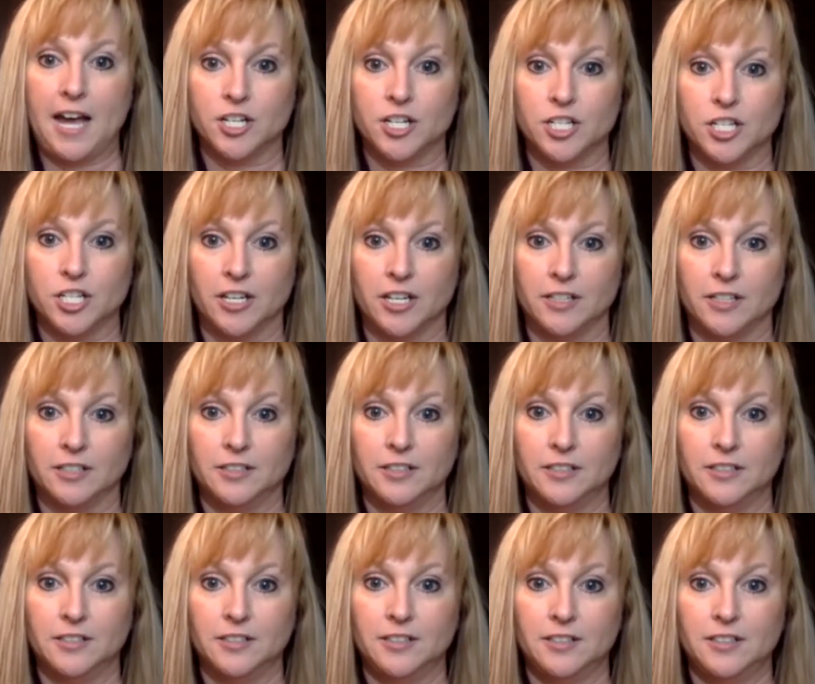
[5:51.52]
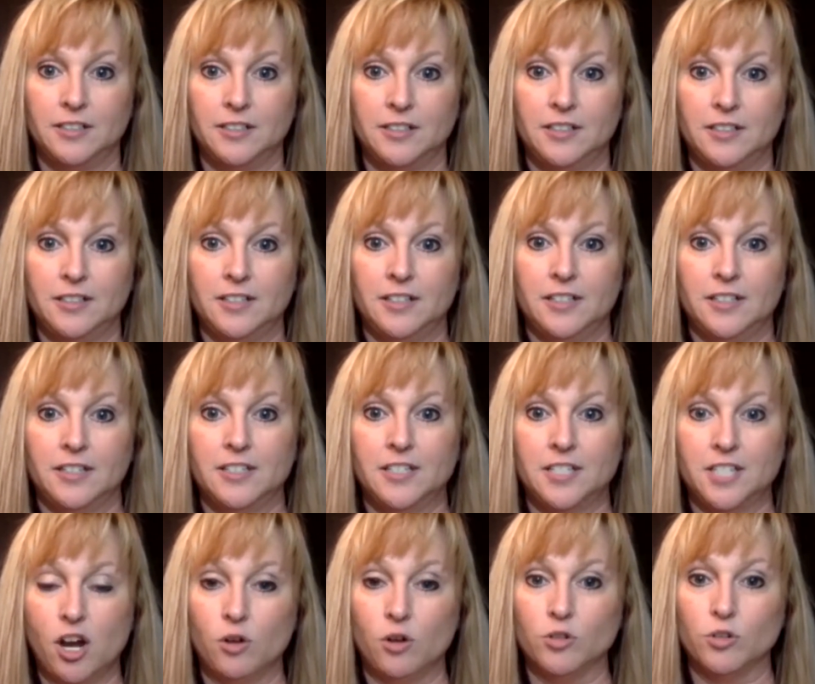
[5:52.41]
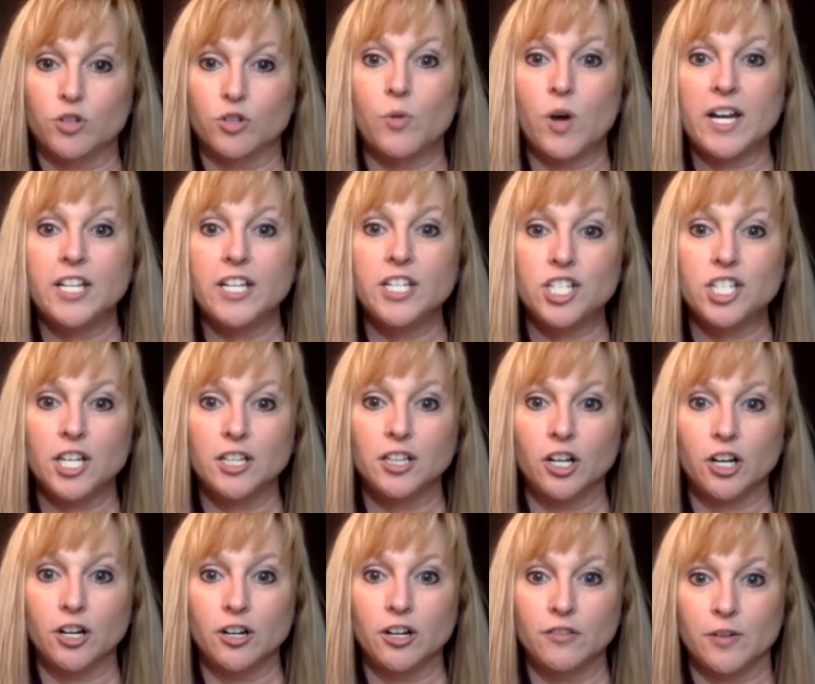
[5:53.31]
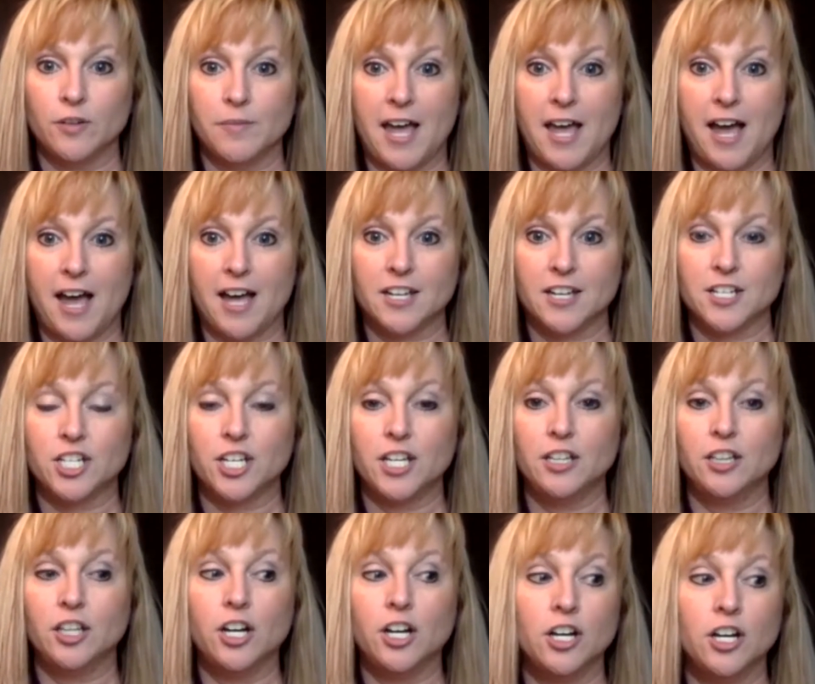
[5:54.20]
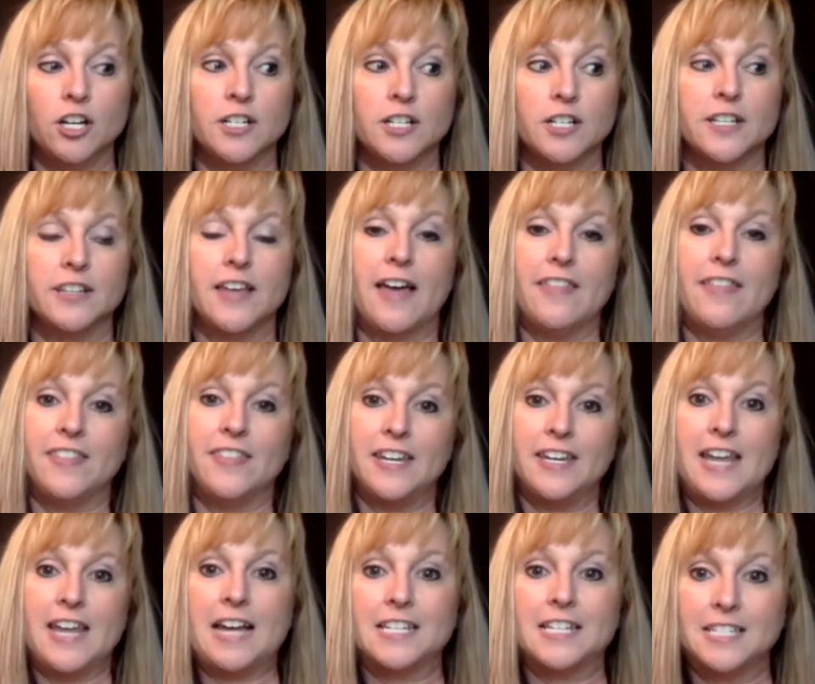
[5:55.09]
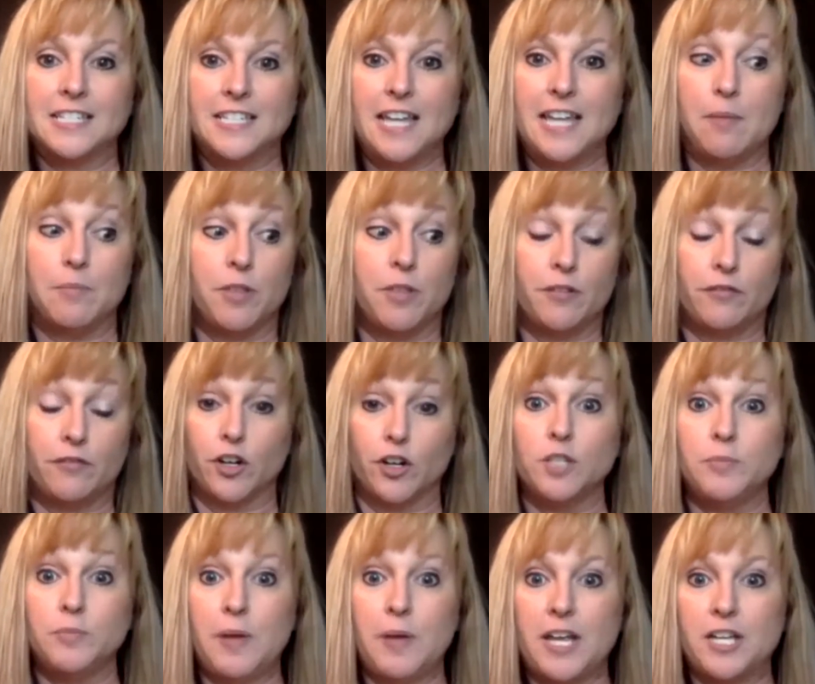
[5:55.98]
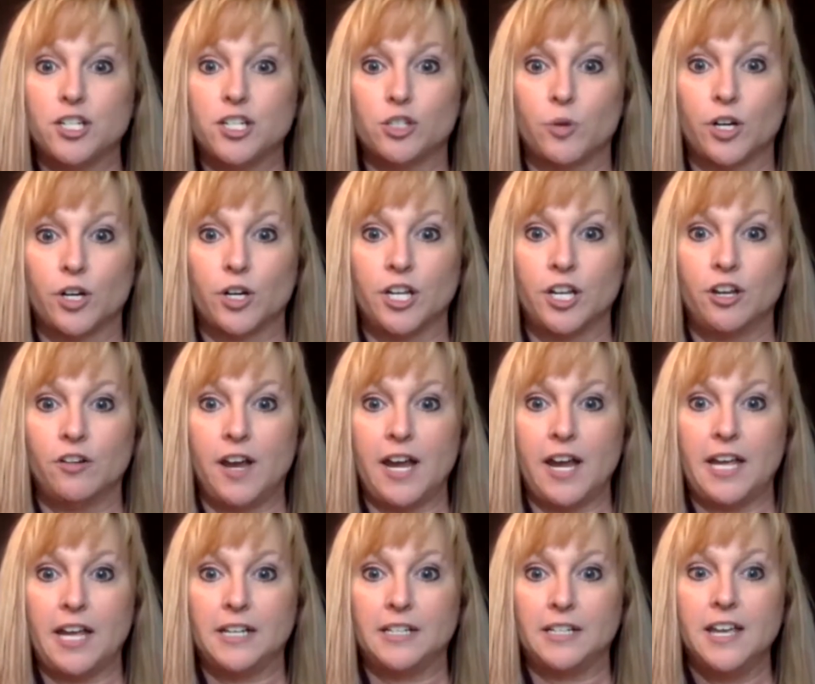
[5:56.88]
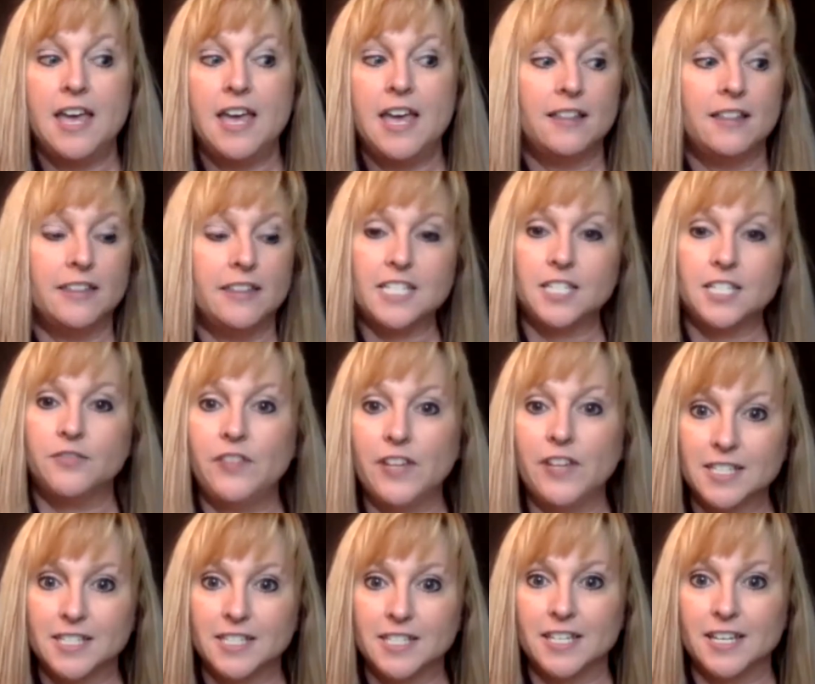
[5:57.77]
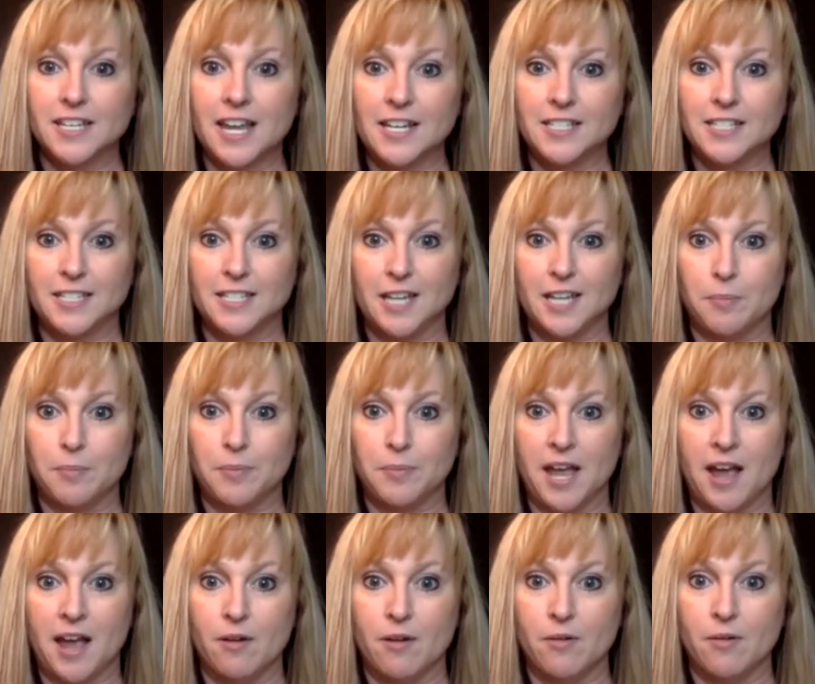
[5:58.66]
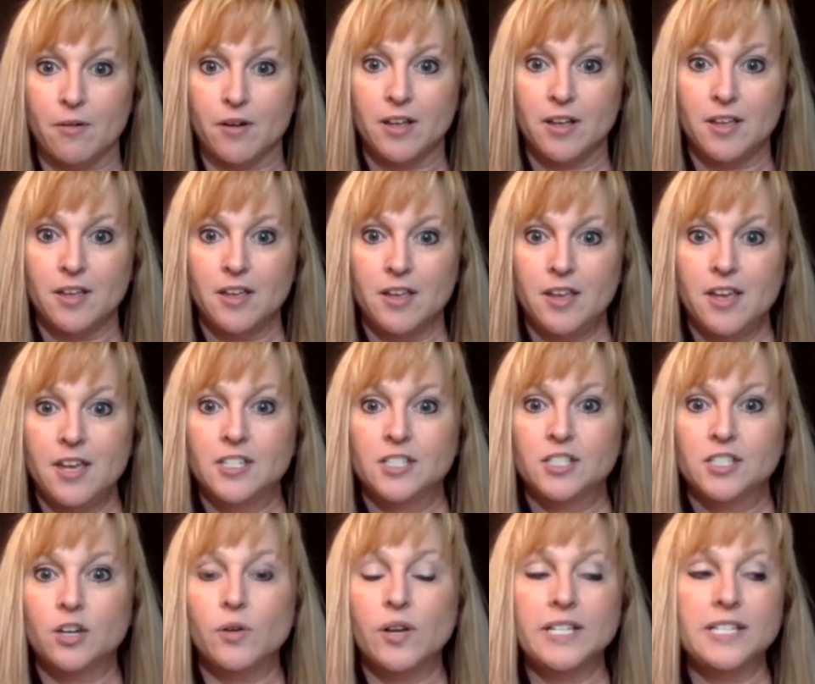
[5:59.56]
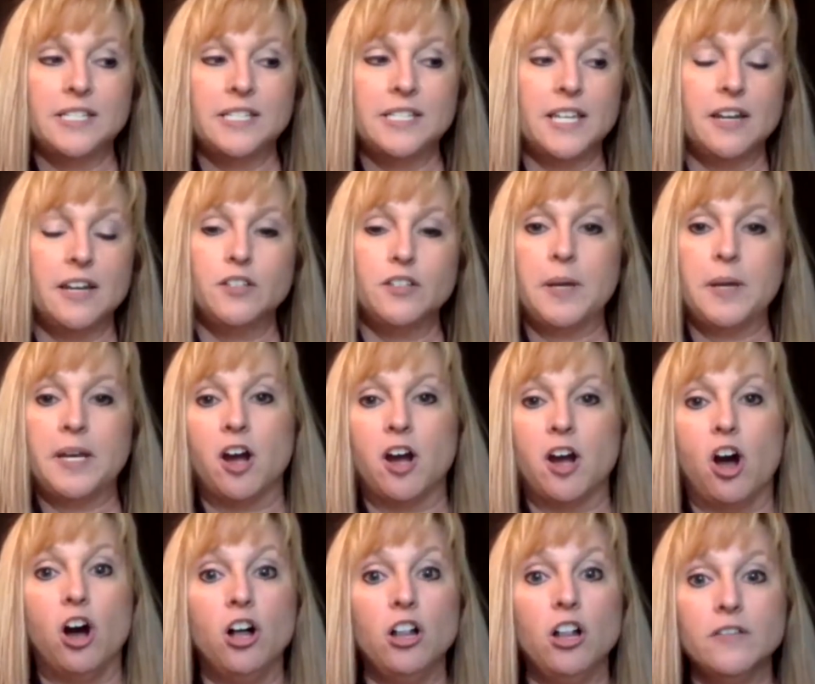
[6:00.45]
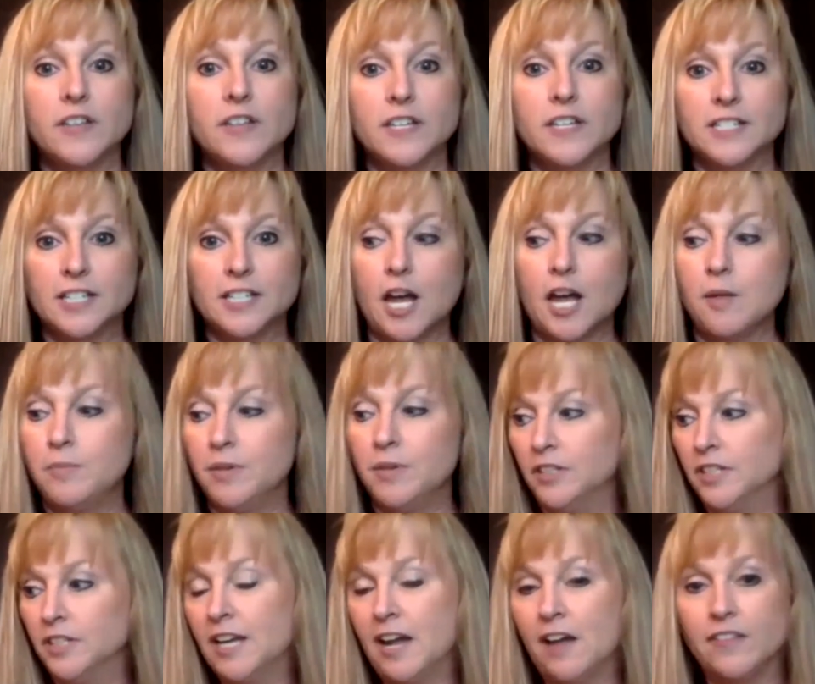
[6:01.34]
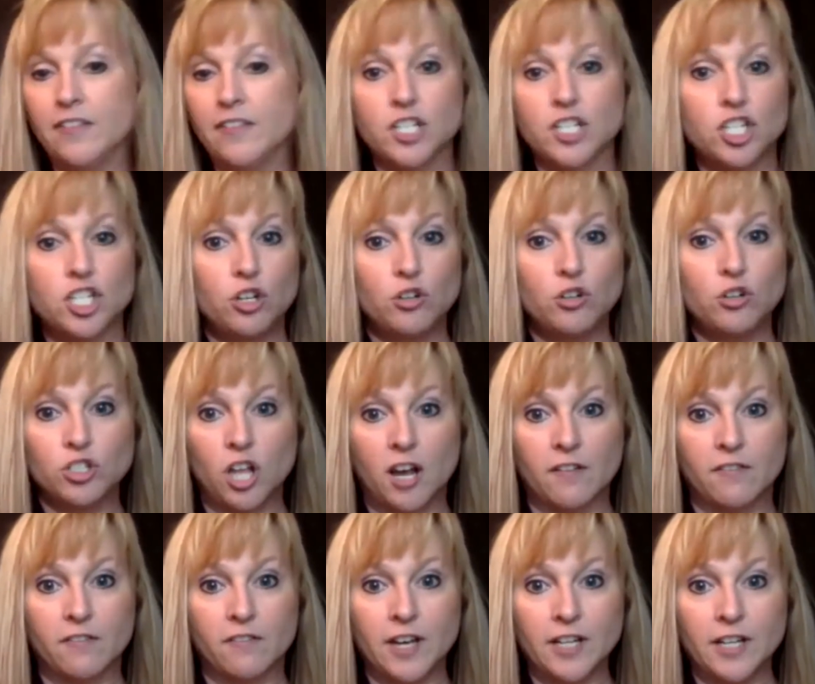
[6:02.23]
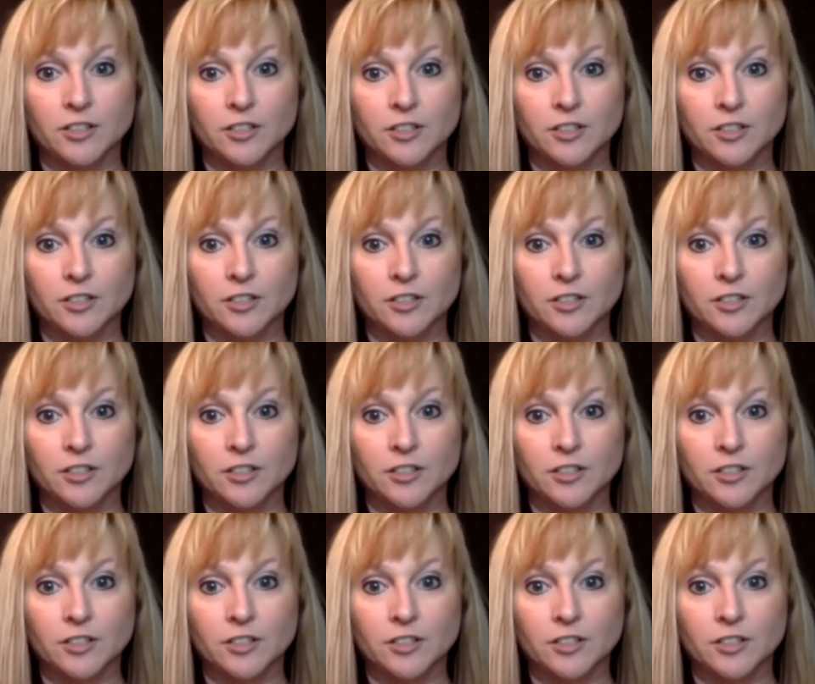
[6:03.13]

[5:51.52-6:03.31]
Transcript: So what did she learn from that? She learned that the next step, the first page is working great. Let's fix the next step now. So instead of spending all of this time building out this huge long funnel, she built one little